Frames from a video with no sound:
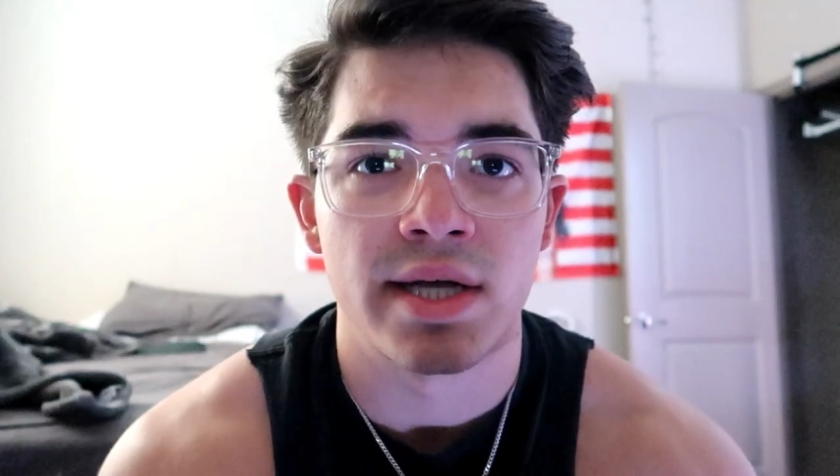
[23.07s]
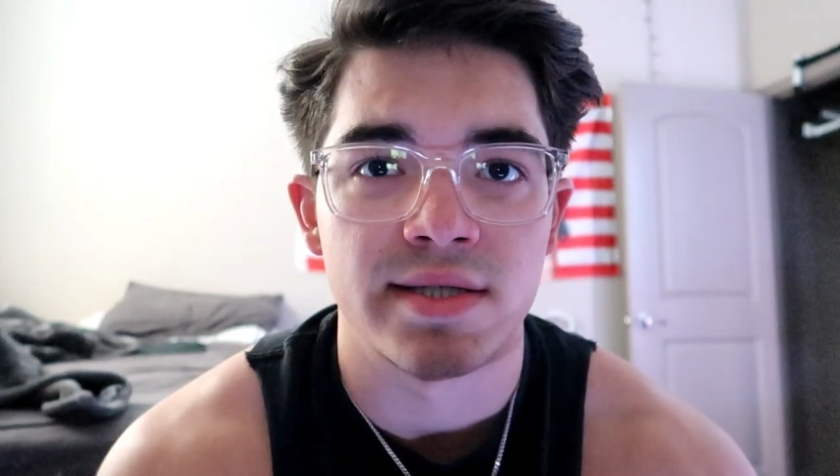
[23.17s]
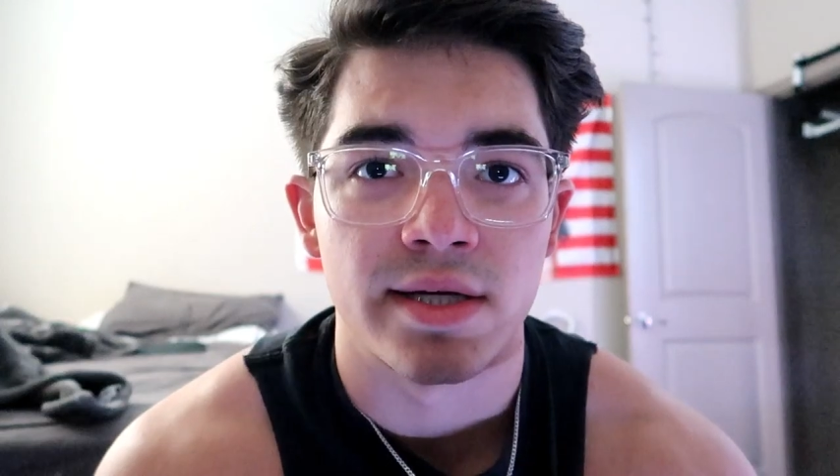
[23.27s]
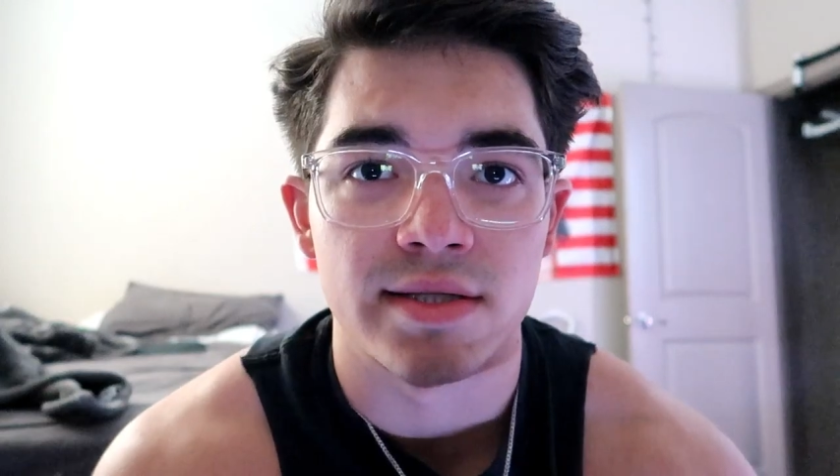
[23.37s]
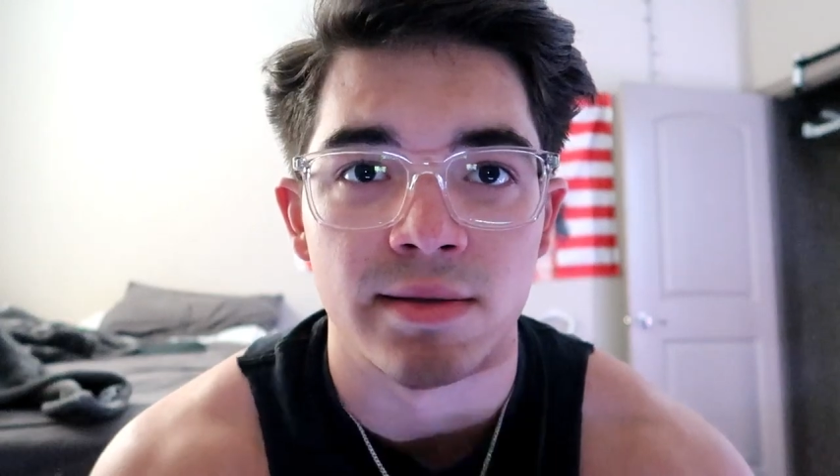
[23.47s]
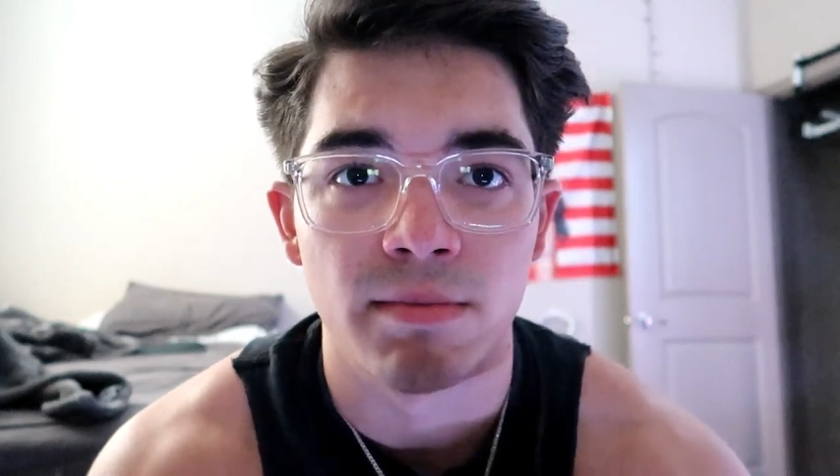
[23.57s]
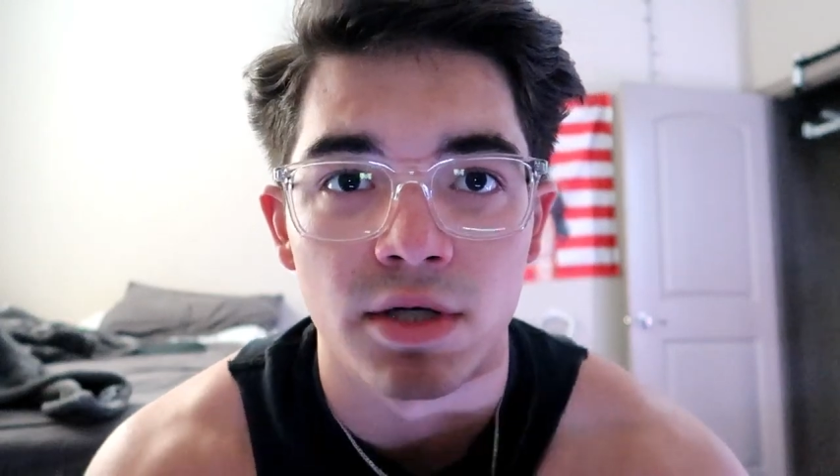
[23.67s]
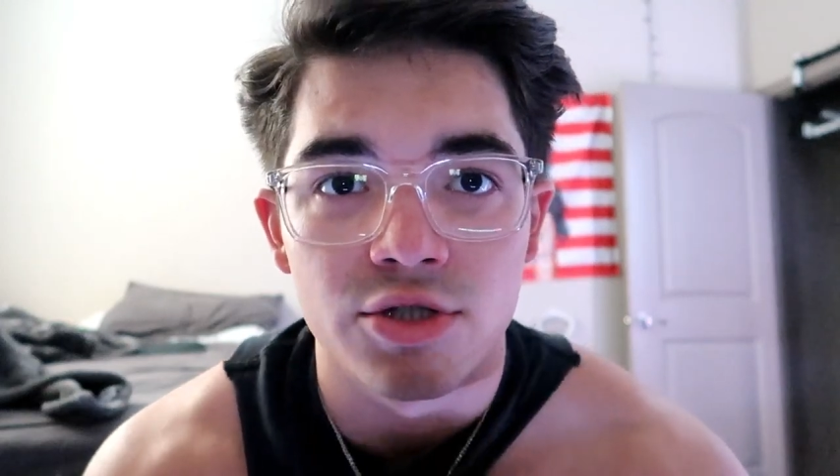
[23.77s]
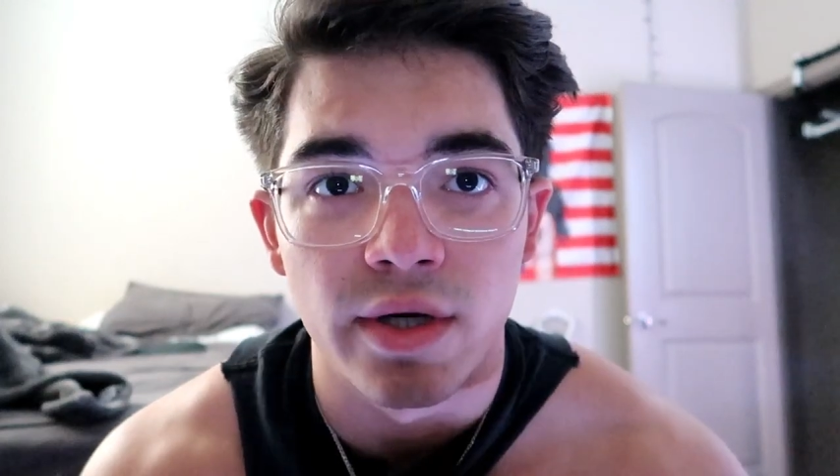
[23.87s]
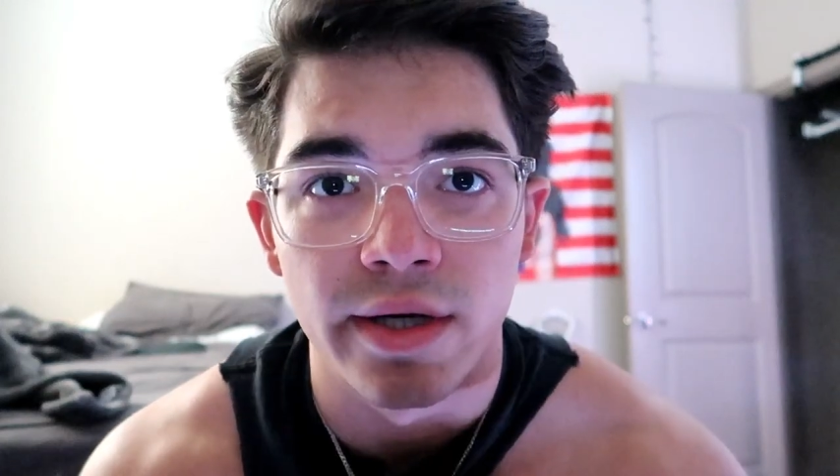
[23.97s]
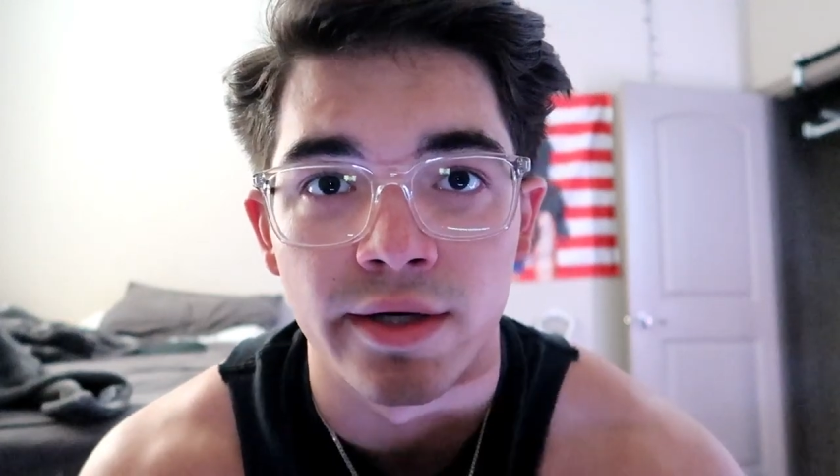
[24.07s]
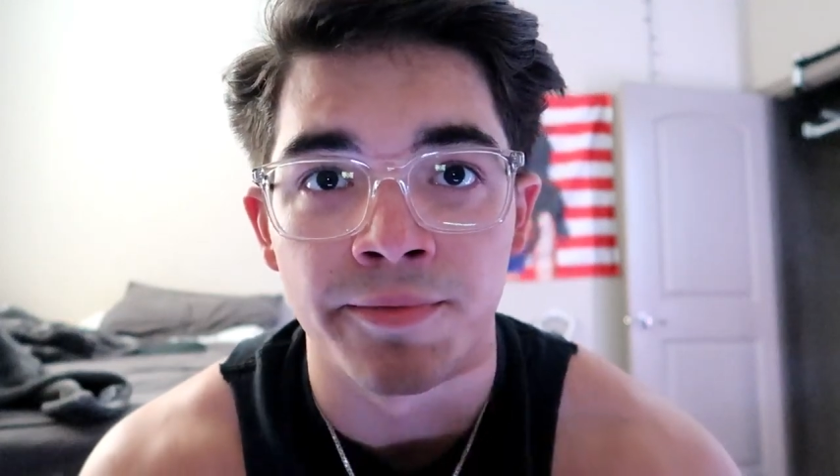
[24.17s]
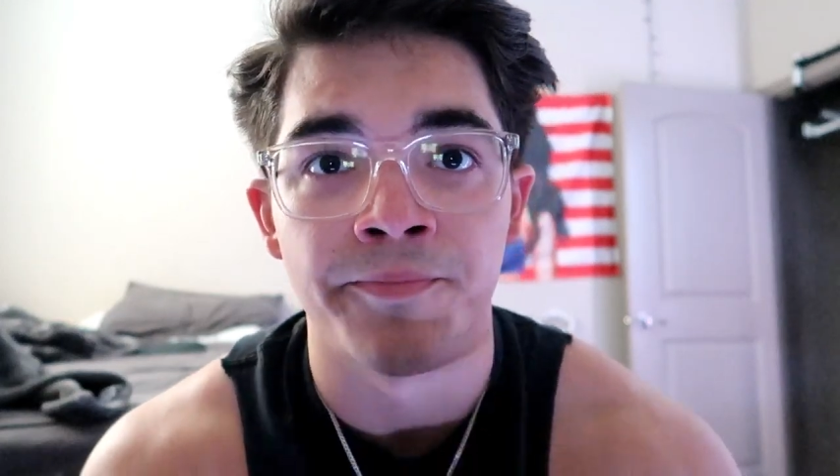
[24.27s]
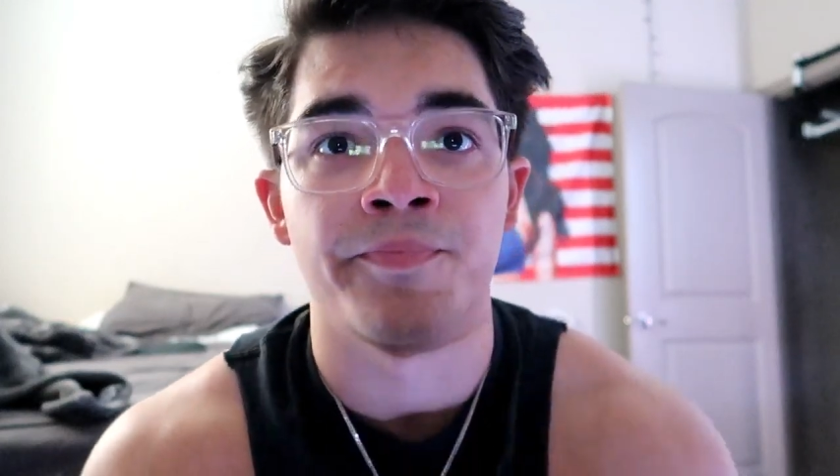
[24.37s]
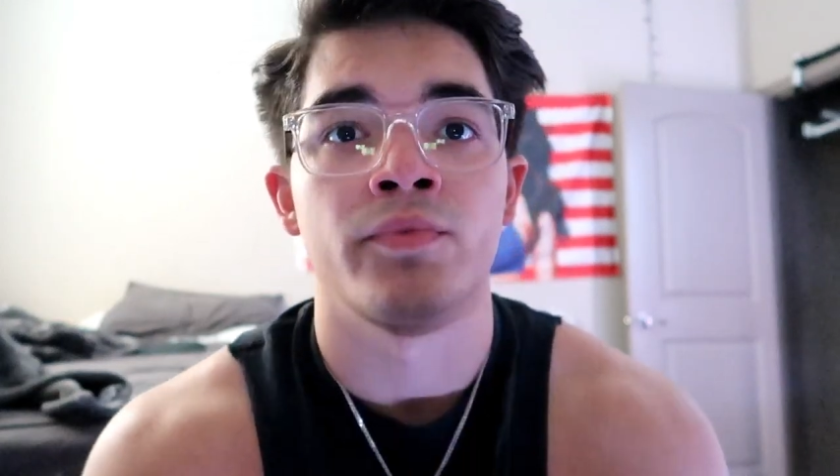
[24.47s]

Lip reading: guys can't see much right here.